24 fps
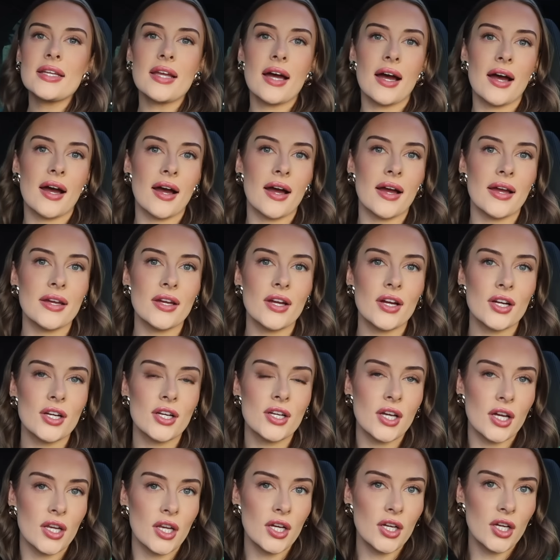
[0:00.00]
and I are
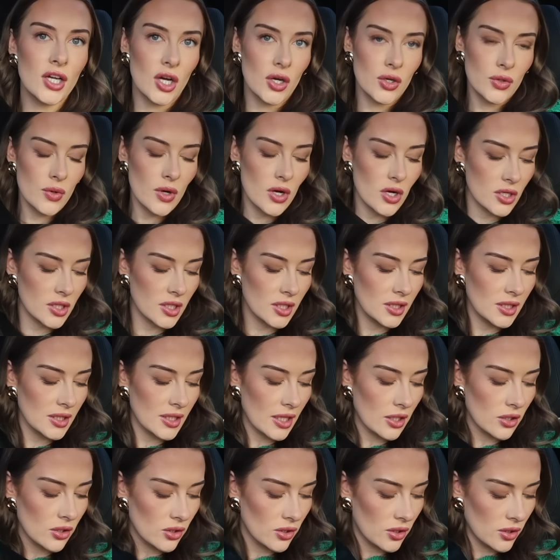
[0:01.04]
gonna go on a
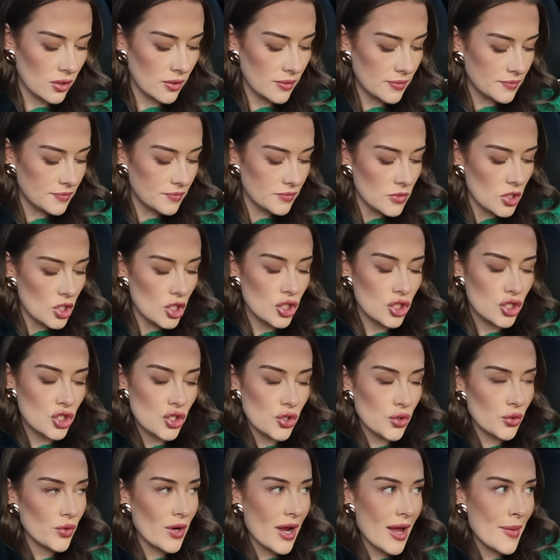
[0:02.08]
little
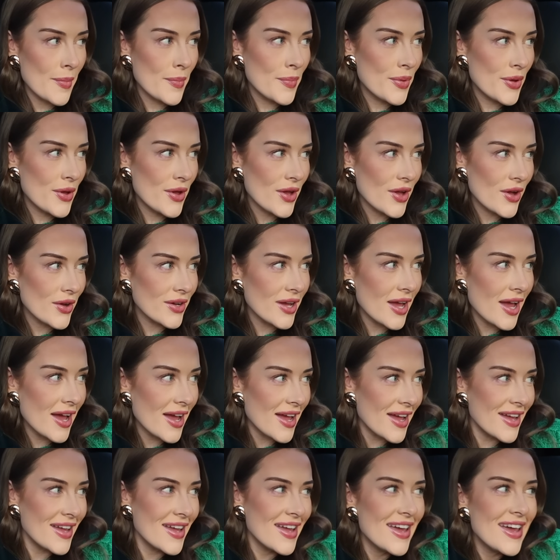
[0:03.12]
trip,
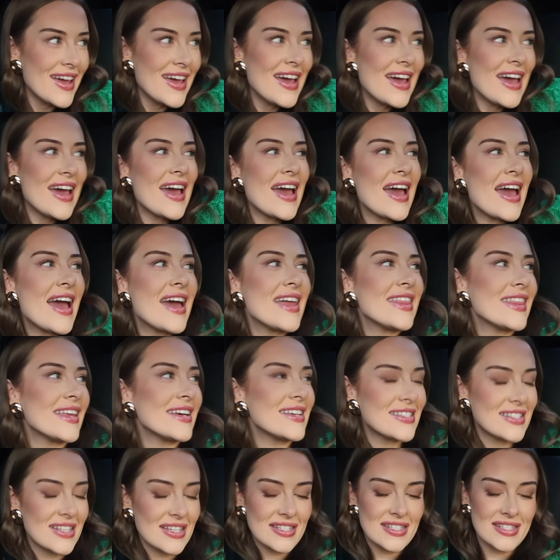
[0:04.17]
okay?
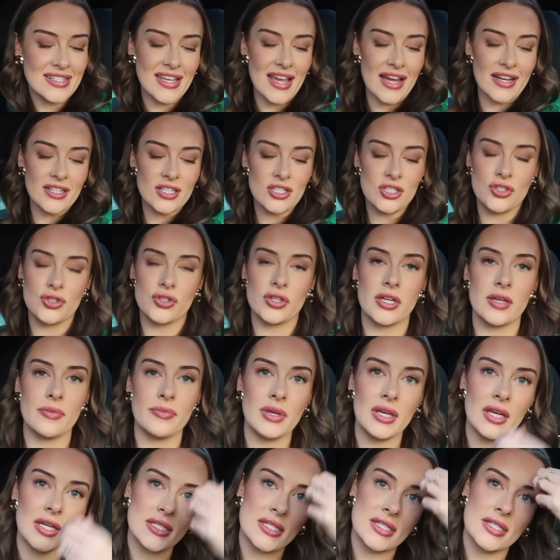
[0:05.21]
And this is Sienna's dream,
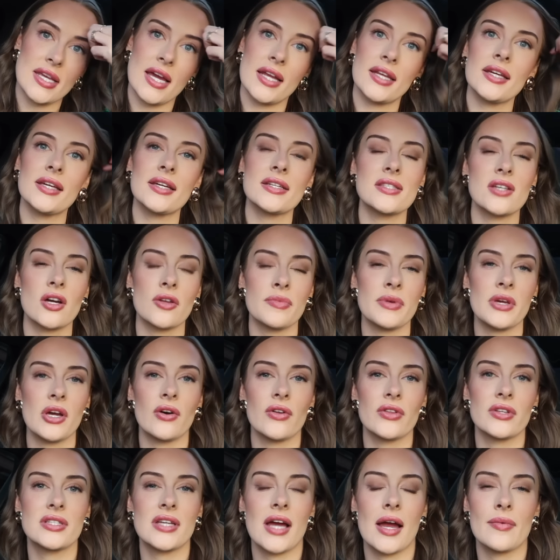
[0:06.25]
because Sienna gets on me
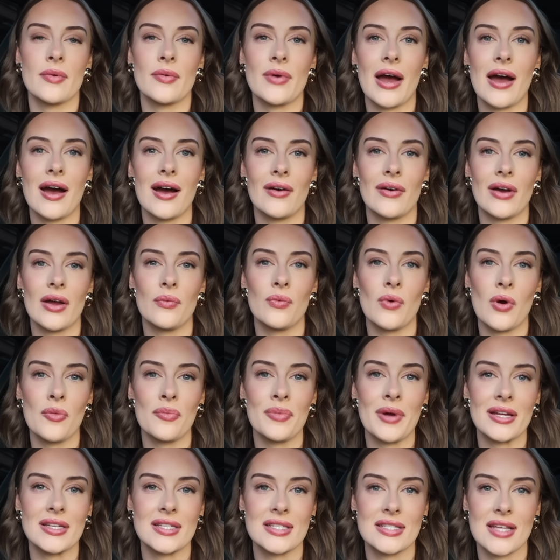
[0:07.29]
all the time about how I
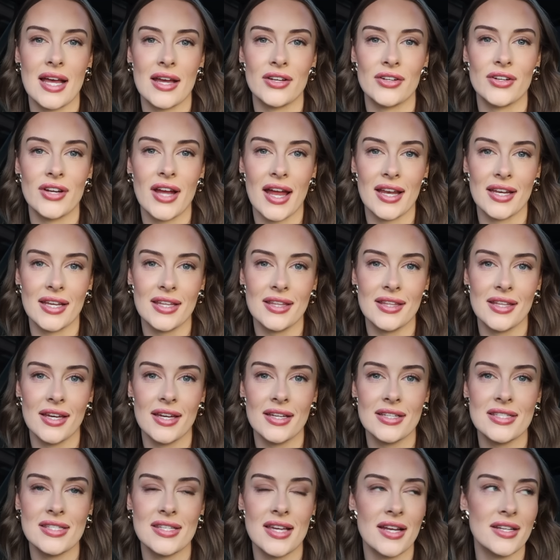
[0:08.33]
won't buy designer
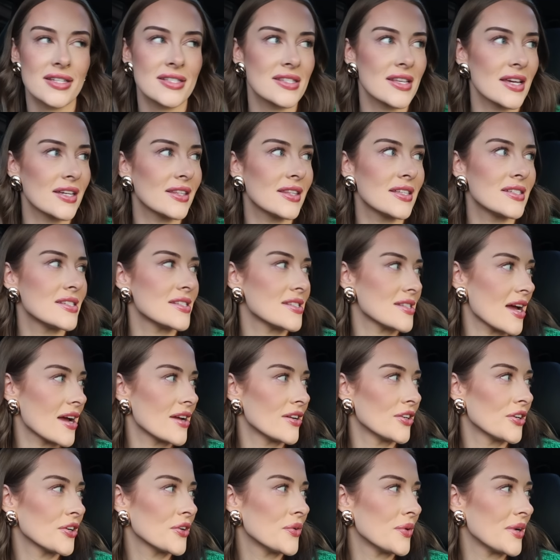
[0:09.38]
anything. Sienna's like the
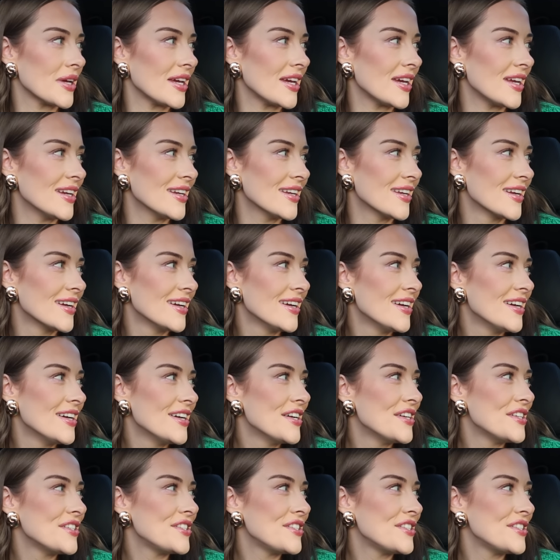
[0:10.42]
designer queen.